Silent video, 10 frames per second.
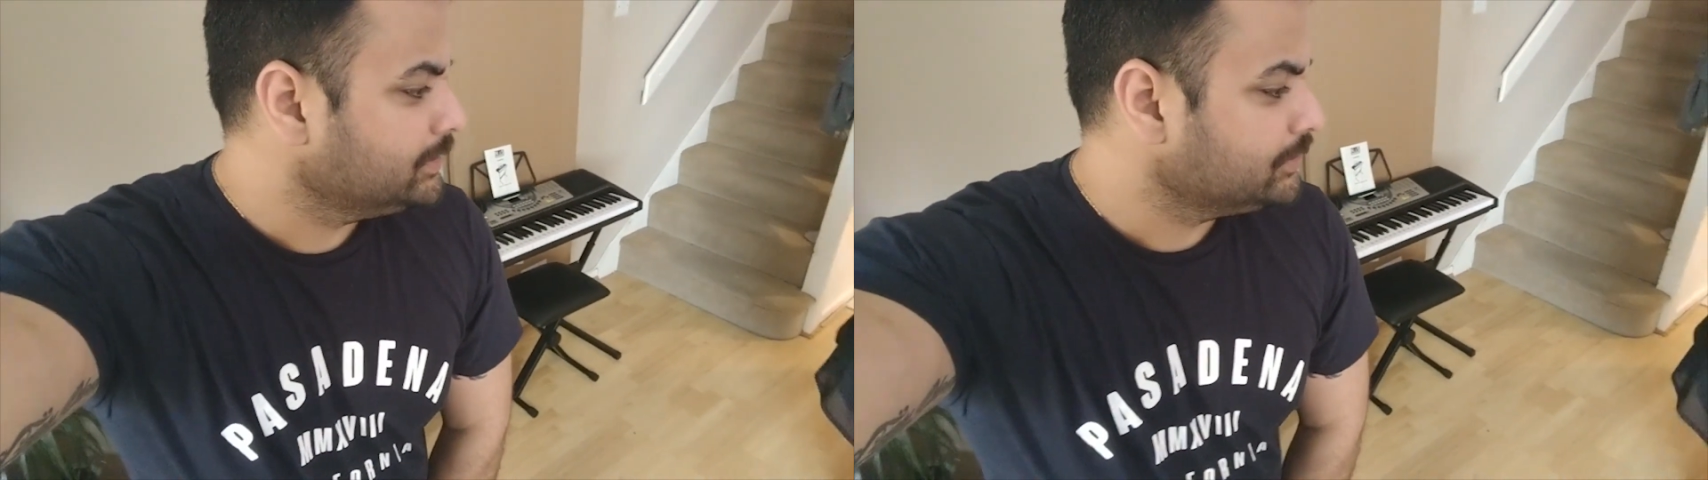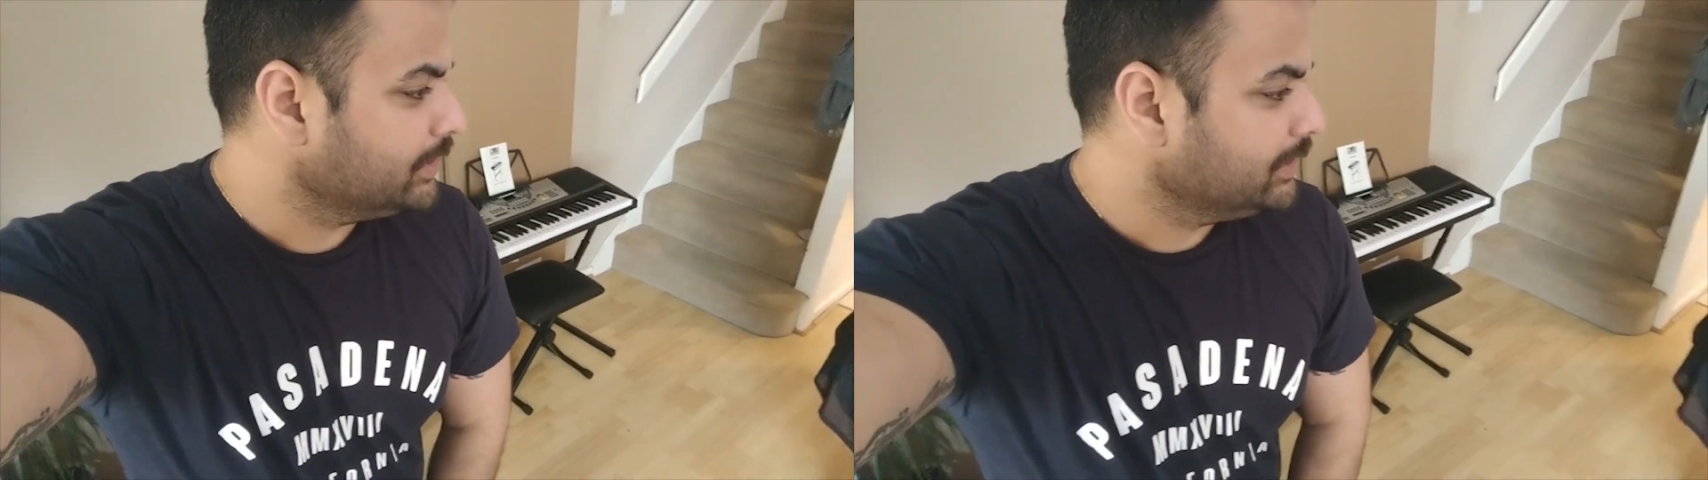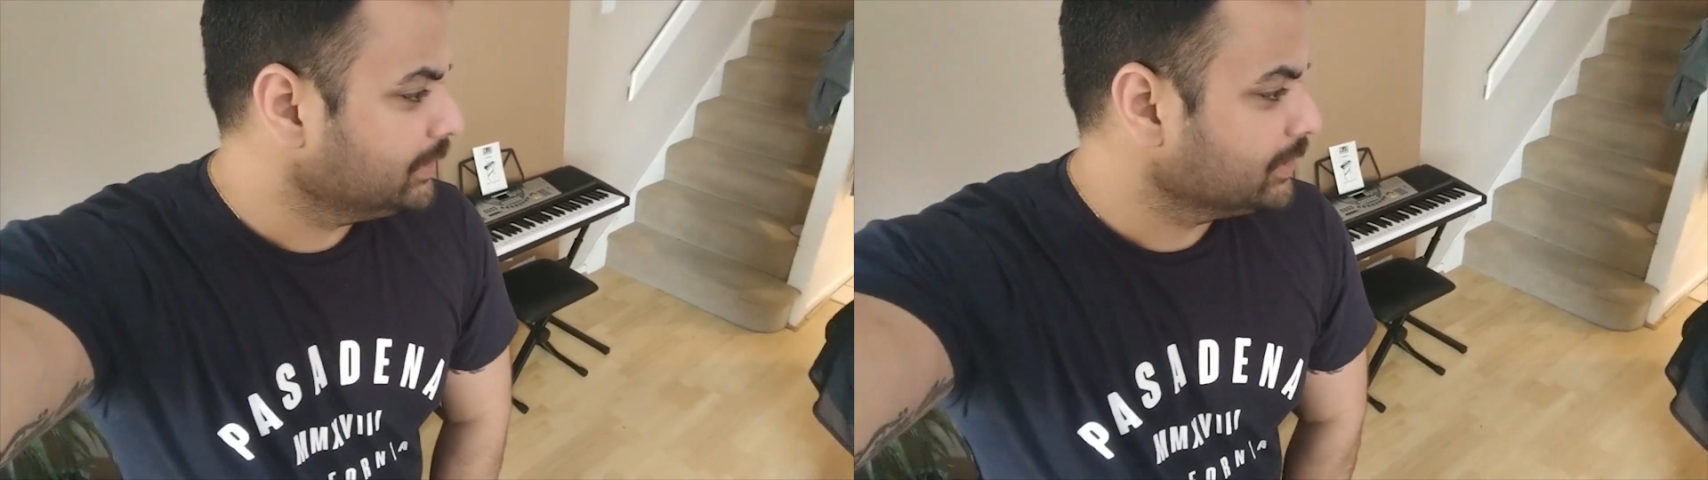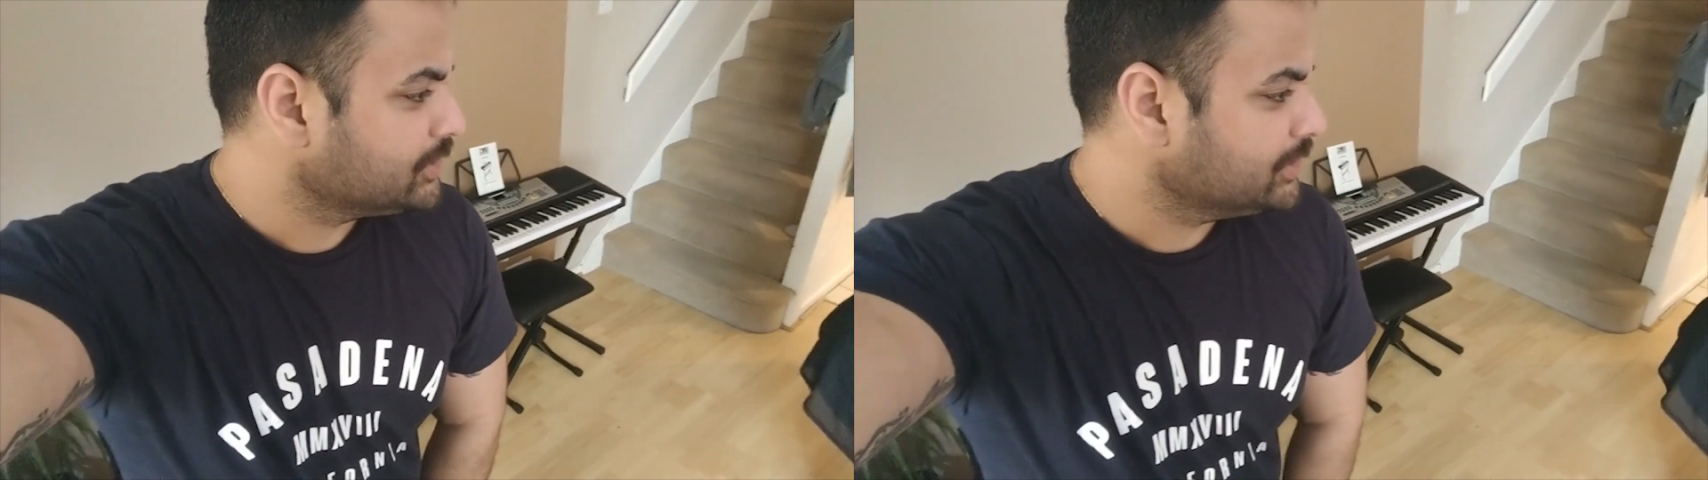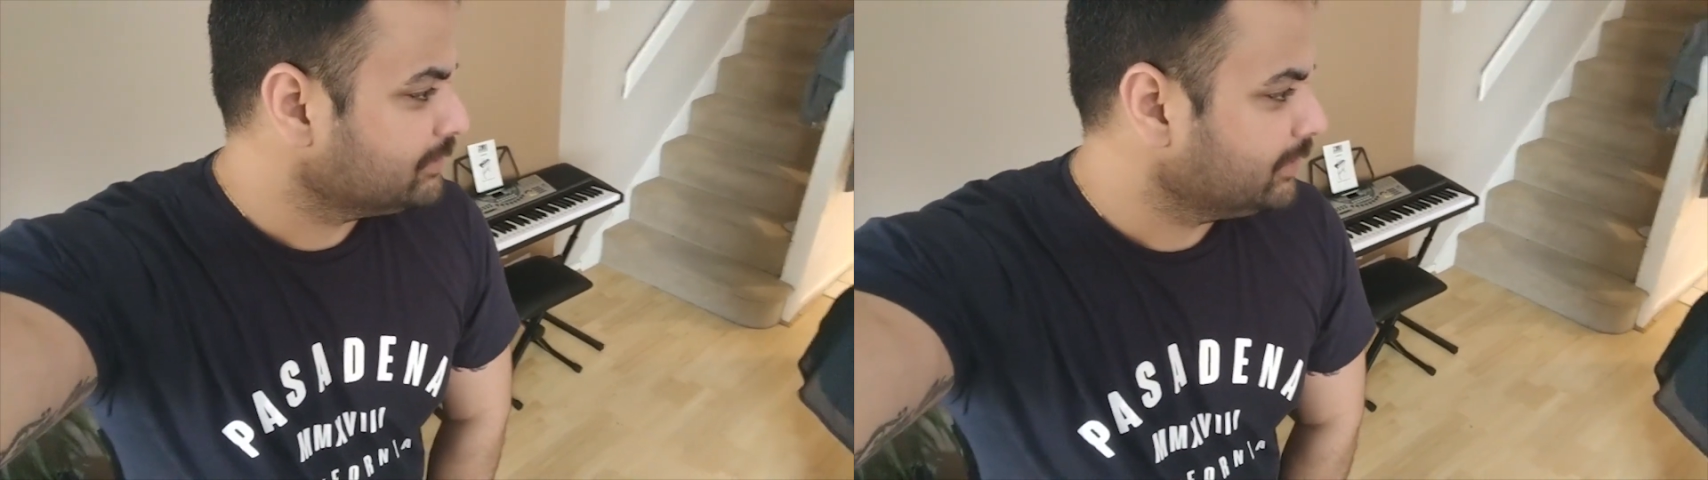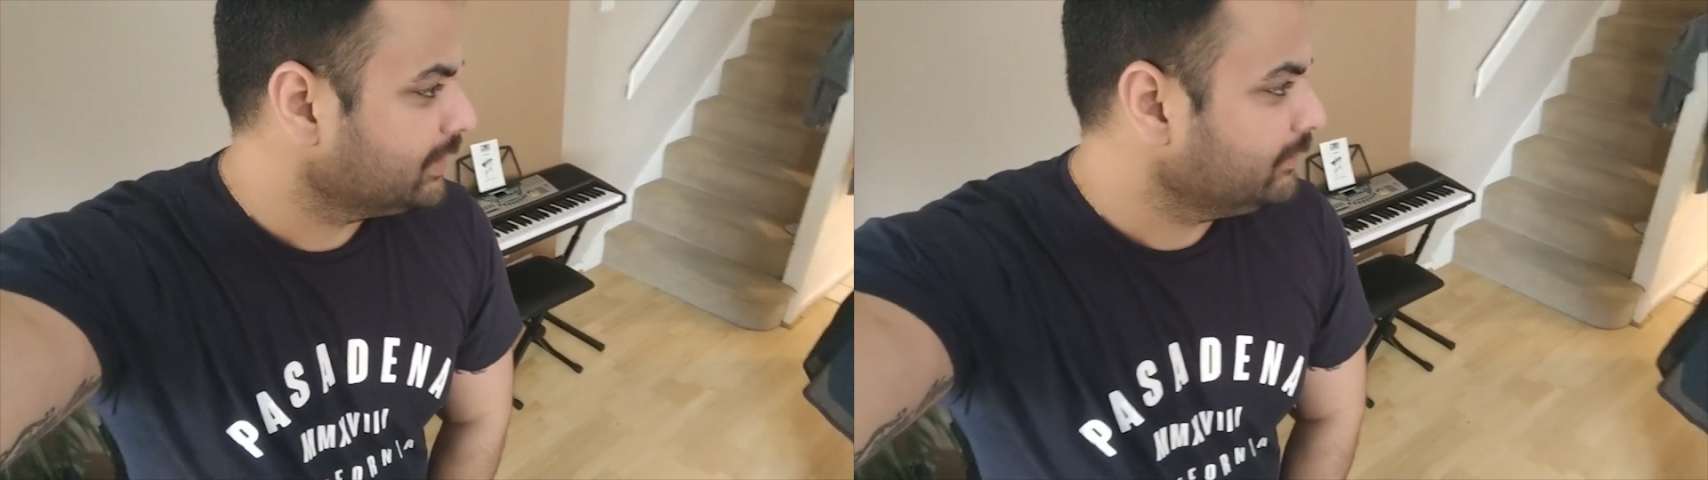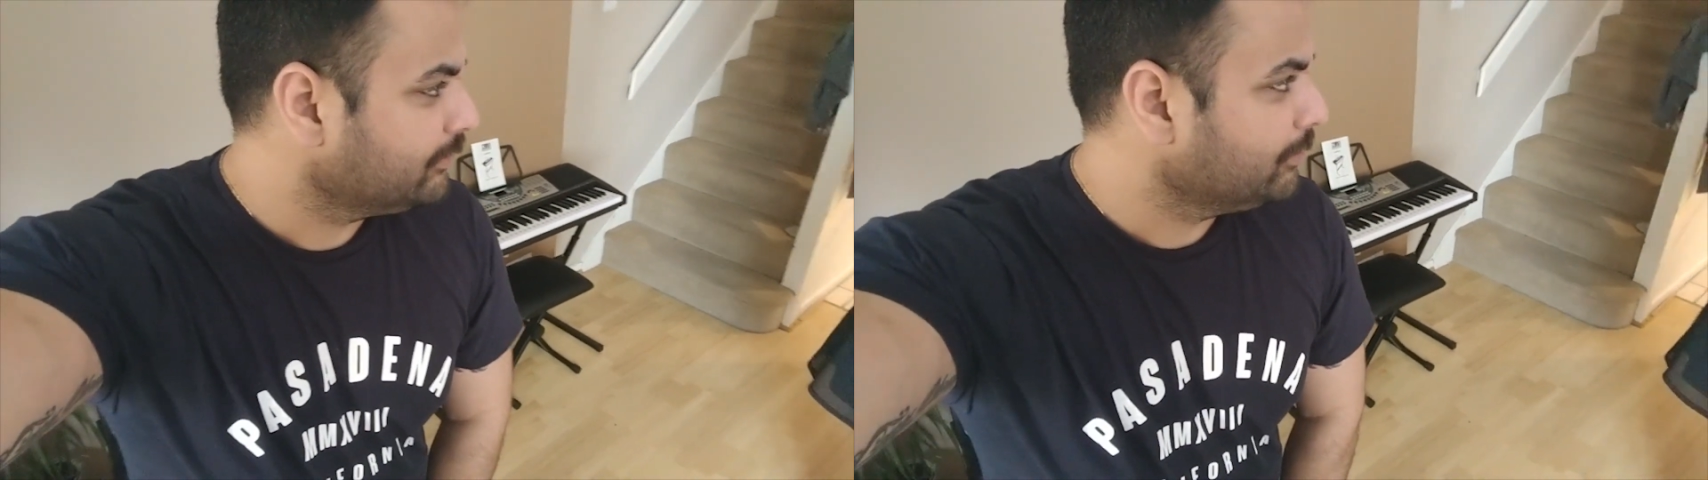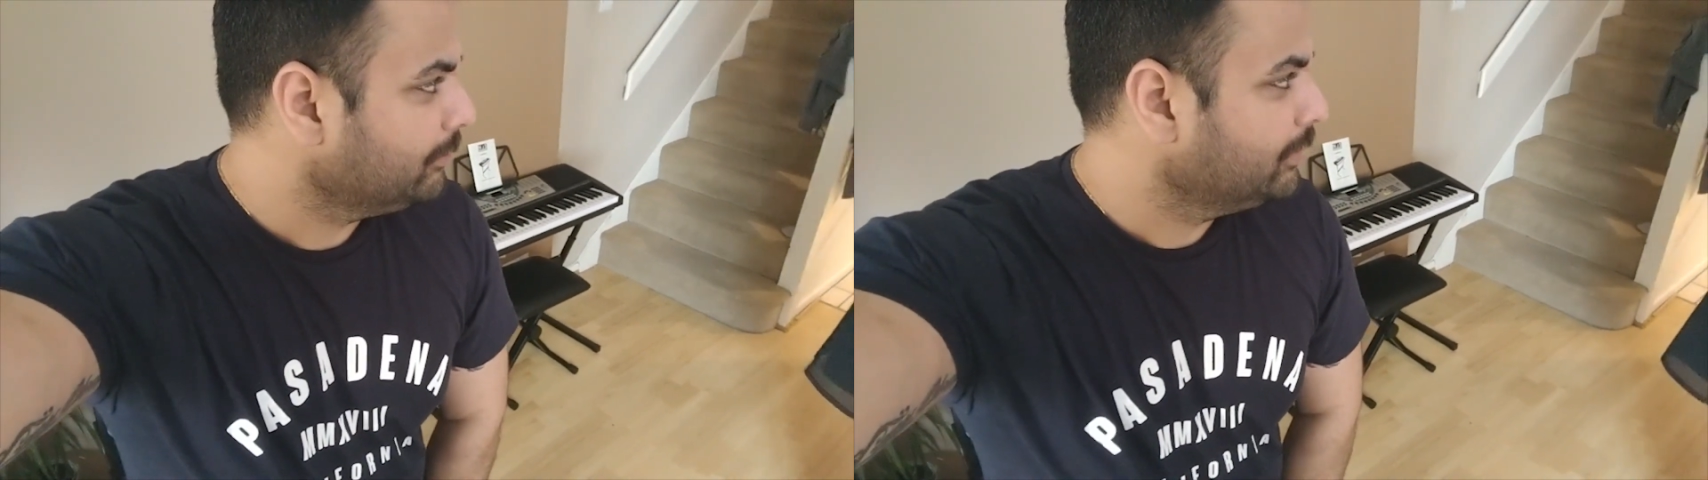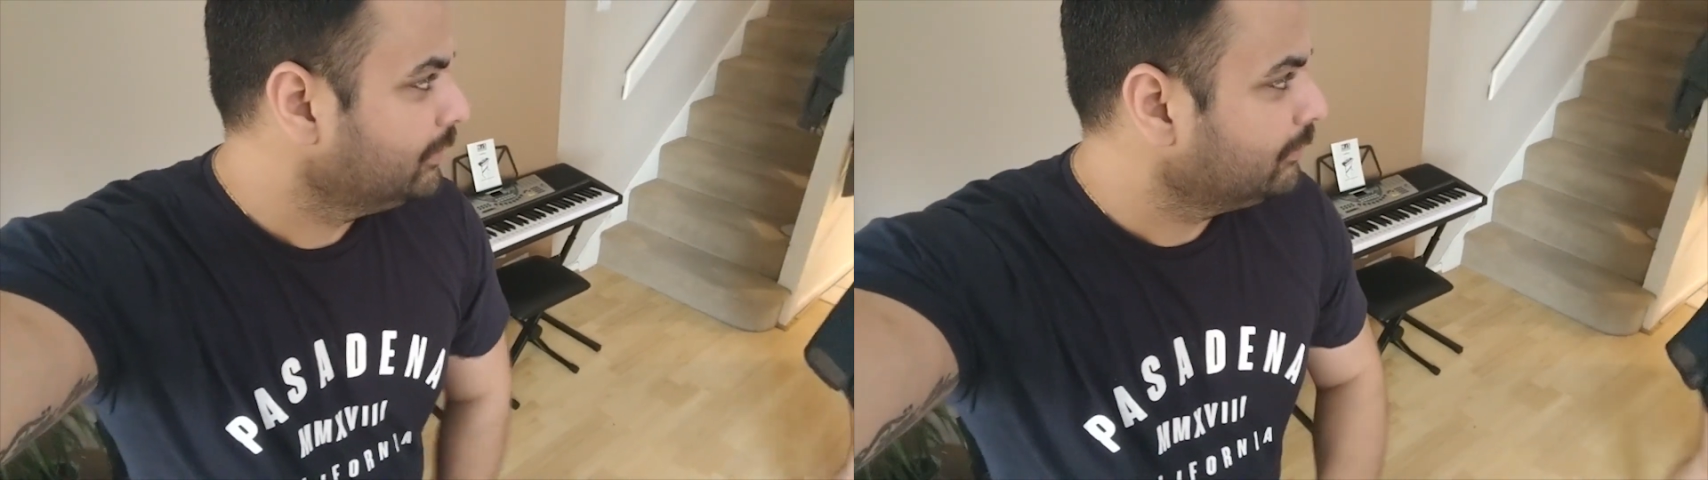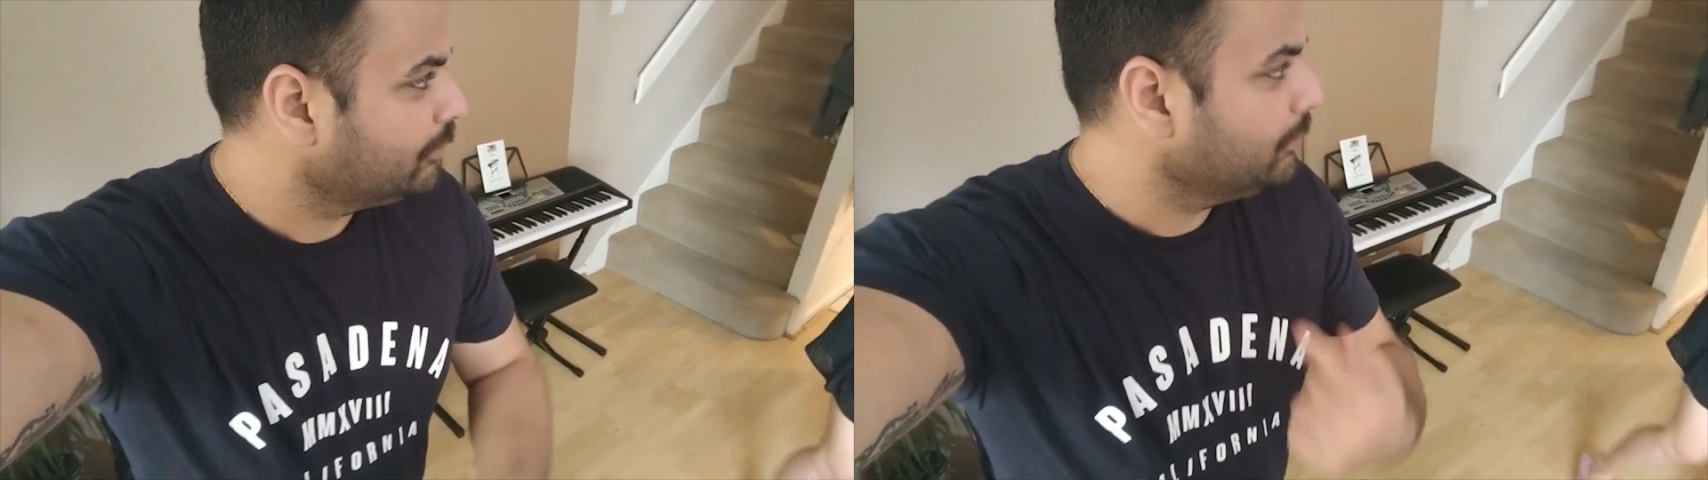train connection directly from,
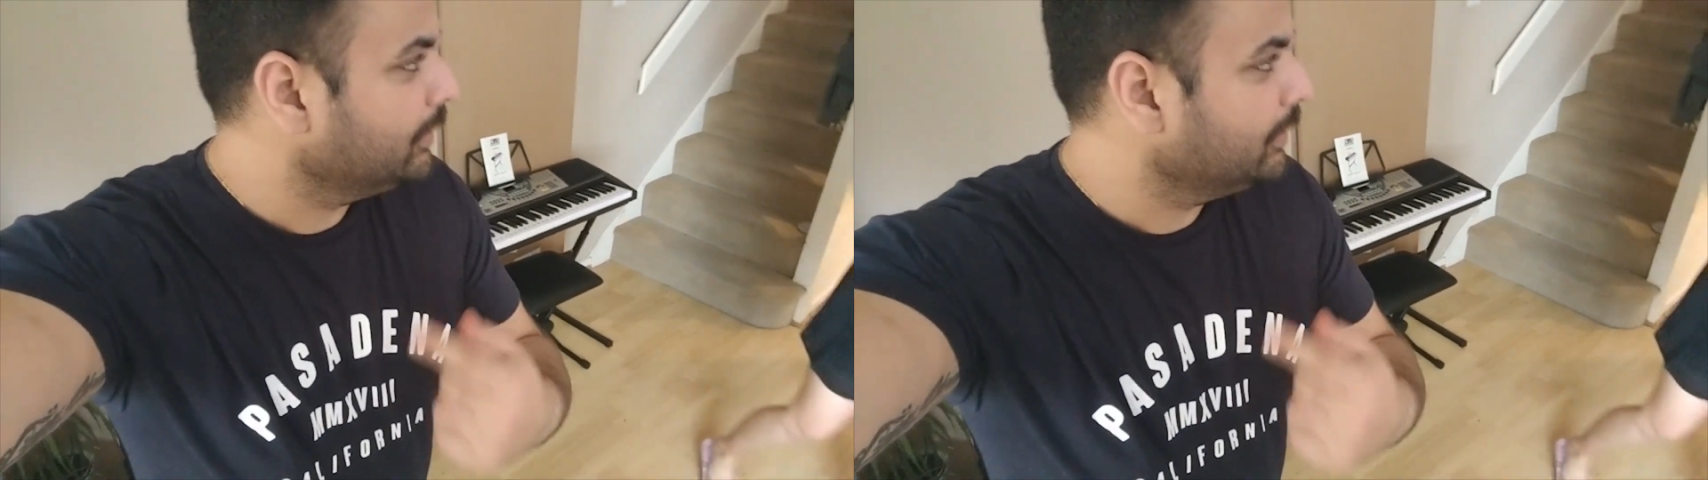from